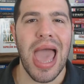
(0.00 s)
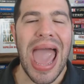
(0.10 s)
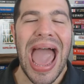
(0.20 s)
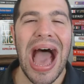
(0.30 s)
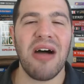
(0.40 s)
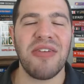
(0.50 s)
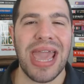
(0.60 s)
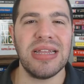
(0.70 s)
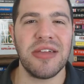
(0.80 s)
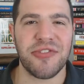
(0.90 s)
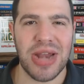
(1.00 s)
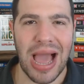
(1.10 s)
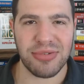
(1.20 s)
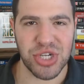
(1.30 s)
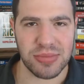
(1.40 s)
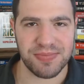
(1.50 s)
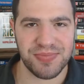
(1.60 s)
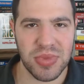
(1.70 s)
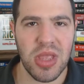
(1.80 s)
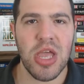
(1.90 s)
have a different option.
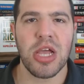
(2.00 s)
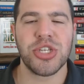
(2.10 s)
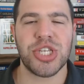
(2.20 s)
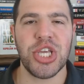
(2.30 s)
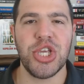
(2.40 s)
See,